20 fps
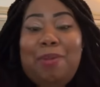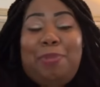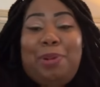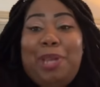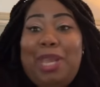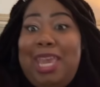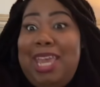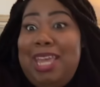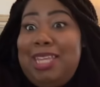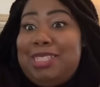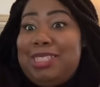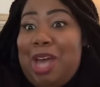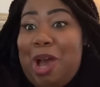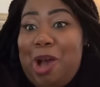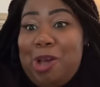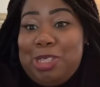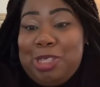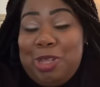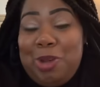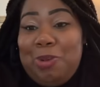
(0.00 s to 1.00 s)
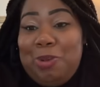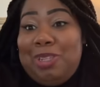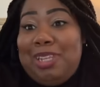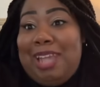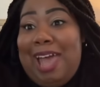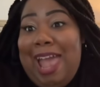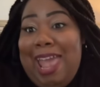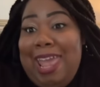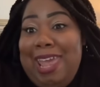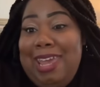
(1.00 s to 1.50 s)
please also
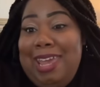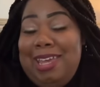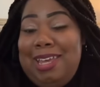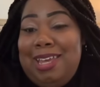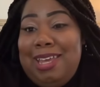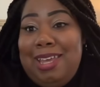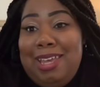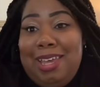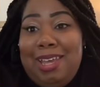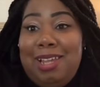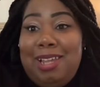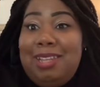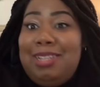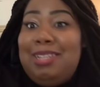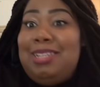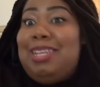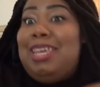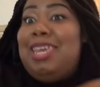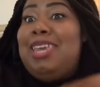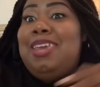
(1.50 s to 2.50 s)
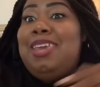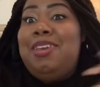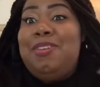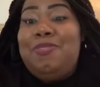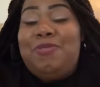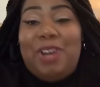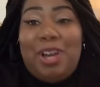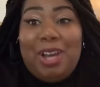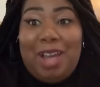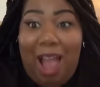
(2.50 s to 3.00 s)
like
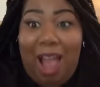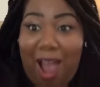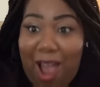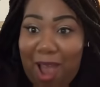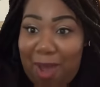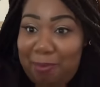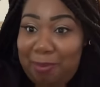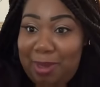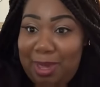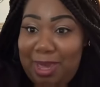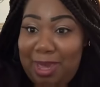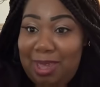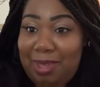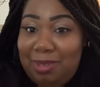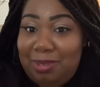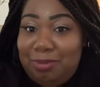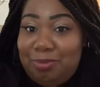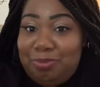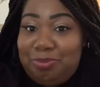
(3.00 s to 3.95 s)
leave a comment